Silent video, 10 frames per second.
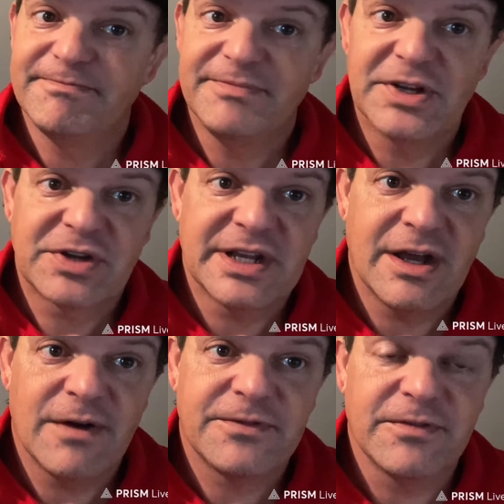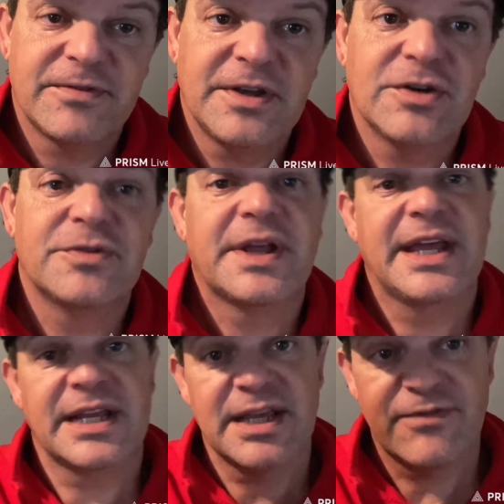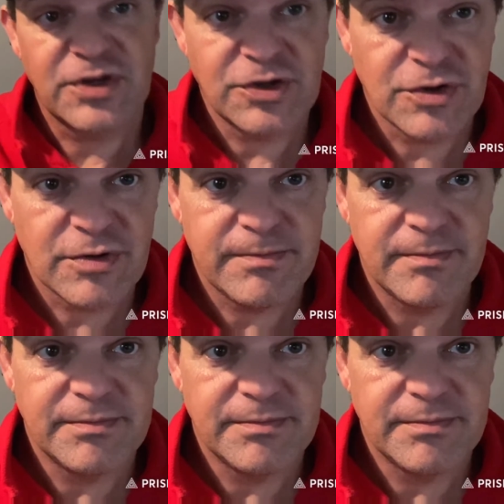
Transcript: they're getting off the field and giving your